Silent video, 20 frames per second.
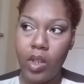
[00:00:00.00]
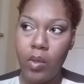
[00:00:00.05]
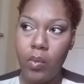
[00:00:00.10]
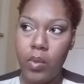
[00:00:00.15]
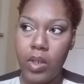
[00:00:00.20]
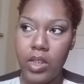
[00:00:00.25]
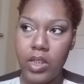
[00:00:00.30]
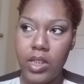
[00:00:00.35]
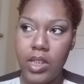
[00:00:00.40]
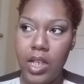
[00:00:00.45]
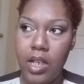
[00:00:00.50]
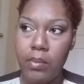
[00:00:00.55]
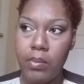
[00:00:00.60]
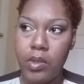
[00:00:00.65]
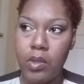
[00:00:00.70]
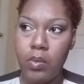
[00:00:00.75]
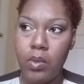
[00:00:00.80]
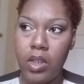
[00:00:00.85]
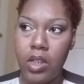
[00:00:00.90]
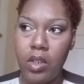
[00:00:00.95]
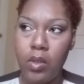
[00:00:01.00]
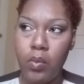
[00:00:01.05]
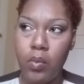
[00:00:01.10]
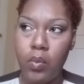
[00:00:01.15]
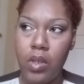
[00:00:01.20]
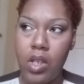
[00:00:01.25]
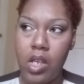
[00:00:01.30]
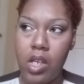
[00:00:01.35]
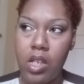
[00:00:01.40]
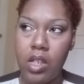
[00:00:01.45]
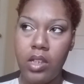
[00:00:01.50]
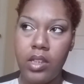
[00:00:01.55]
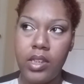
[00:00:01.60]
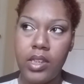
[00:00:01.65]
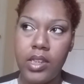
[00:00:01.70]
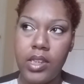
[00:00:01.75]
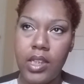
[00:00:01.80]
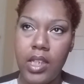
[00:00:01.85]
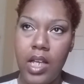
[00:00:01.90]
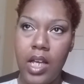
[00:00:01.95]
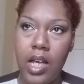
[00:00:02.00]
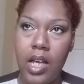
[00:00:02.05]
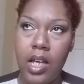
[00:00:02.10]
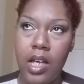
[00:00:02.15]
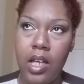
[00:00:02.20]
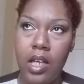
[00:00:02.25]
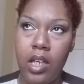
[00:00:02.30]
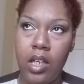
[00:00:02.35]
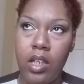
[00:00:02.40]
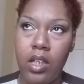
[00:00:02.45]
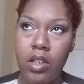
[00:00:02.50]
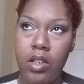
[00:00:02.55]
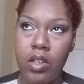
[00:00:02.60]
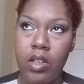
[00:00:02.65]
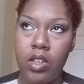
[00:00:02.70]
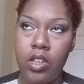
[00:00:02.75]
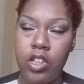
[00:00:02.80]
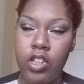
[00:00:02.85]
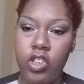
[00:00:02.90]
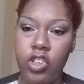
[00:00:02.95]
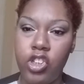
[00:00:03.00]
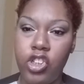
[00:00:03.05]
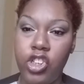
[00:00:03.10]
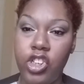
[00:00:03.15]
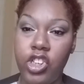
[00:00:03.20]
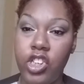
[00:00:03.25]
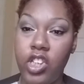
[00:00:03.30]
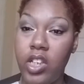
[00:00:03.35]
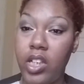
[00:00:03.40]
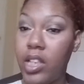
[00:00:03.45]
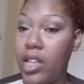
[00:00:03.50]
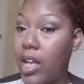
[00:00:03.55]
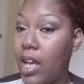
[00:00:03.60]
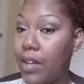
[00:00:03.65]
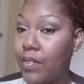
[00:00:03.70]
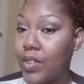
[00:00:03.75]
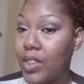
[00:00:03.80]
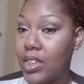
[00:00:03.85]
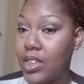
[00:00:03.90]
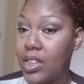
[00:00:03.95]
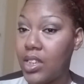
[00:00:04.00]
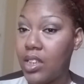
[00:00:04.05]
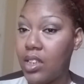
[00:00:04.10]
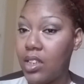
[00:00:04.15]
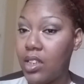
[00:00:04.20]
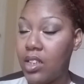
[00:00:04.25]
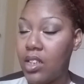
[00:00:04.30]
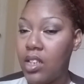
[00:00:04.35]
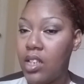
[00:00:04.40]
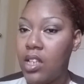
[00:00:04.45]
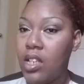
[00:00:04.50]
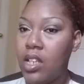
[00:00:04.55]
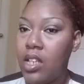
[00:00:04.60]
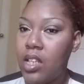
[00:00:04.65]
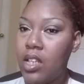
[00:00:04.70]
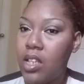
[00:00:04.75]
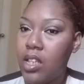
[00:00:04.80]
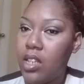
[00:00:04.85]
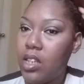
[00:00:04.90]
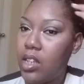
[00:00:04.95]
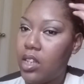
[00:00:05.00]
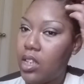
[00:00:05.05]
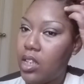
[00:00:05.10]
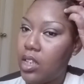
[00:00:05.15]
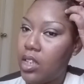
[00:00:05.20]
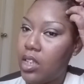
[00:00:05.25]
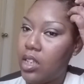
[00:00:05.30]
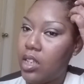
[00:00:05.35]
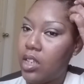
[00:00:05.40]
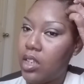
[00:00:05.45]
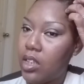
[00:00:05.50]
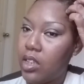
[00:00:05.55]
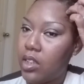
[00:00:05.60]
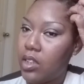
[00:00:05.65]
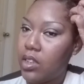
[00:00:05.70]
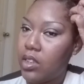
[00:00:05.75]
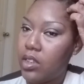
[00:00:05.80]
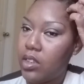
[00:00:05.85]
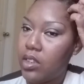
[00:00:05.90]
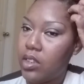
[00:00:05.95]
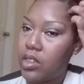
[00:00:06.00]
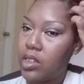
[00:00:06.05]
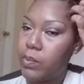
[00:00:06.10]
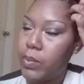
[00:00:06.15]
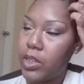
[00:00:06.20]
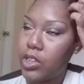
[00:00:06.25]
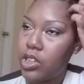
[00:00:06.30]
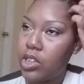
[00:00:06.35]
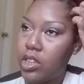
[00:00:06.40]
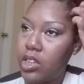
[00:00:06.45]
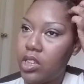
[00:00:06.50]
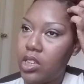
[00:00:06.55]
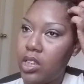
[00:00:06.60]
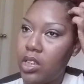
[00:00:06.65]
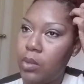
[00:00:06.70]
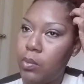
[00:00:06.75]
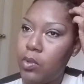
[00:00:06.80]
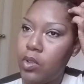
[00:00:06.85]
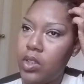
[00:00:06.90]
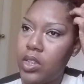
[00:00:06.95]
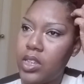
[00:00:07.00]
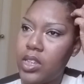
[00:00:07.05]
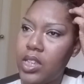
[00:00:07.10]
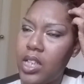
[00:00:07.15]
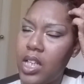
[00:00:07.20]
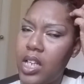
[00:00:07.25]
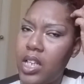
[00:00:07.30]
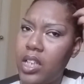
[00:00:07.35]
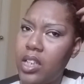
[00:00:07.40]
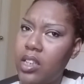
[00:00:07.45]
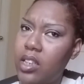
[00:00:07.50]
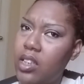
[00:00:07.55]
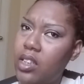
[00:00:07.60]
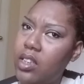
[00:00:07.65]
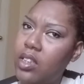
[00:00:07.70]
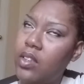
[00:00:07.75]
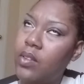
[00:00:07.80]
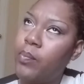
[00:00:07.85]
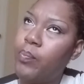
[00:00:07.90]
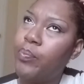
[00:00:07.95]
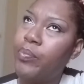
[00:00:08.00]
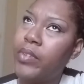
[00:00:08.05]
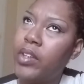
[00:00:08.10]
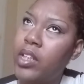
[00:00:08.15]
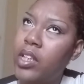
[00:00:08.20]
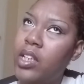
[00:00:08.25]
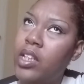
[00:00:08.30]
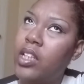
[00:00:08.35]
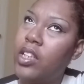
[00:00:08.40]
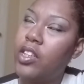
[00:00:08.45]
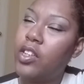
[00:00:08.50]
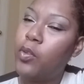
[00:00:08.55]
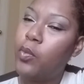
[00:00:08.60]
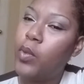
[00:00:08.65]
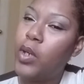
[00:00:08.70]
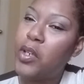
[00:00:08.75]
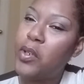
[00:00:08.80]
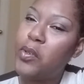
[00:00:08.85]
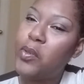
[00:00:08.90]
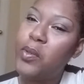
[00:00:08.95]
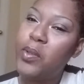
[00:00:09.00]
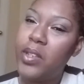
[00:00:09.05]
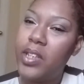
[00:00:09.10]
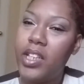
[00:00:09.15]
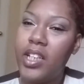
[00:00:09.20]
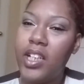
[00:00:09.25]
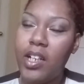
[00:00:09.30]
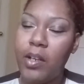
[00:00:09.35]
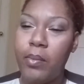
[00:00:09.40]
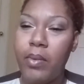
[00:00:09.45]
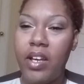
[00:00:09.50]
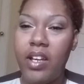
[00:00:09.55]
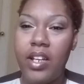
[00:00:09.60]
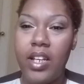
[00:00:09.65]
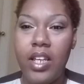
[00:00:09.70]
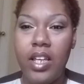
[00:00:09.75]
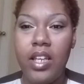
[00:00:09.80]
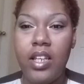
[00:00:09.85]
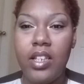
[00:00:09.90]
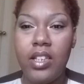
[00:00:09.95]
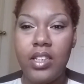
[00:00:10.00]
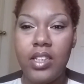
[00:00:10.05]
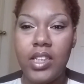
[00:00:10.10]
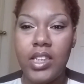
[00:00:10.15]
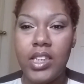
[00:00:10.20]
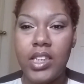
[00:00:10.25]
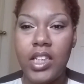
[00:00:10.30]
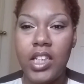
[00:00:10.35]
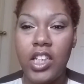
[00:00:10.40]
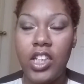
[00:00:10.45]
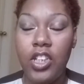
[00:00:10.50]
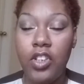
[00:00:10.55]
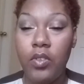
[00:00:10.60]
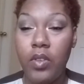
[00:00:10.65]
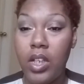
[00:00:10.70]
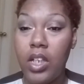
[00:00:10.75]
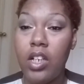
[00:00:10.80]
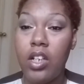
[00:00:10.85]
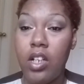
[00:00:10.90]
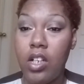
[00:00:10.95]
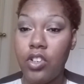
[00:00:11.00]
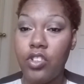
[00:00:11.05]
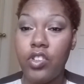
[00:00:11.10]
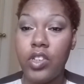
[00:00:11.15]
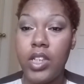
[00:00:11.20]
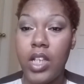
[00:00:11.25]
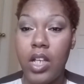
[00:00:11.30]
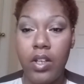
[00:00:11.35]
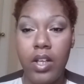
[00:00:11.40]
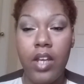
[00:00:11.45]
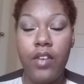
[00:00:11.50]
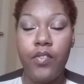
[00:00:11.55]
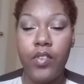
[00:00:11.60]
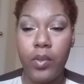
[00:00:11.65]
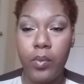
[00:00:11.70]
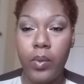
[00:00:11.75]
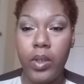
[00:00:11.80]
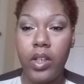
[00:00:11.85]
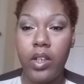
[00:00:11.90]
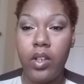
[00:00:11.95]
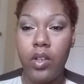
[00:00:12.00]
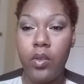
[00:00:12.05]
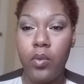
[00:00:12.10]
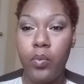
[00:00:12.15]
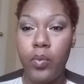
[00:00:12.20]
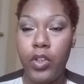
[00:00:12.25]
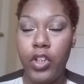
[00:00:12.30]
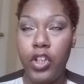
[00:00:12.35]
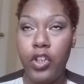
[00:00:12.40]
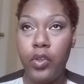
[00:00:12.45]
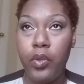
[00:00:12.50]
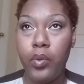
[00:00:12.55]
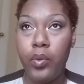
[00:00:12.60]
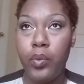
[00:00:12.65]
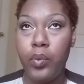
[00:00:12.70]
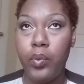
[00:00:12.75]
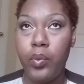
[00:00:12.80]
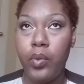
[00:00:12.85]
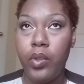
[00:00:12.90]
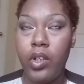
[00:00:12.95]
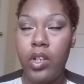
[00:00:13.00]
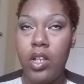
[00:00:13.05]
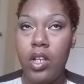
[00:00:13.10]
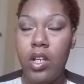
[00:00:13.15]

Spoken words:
Once I'm 20 weeks, I shouldn't have to see the specialist anymore. It's like, the one cool thing about it is you get an ultrasound every week. When you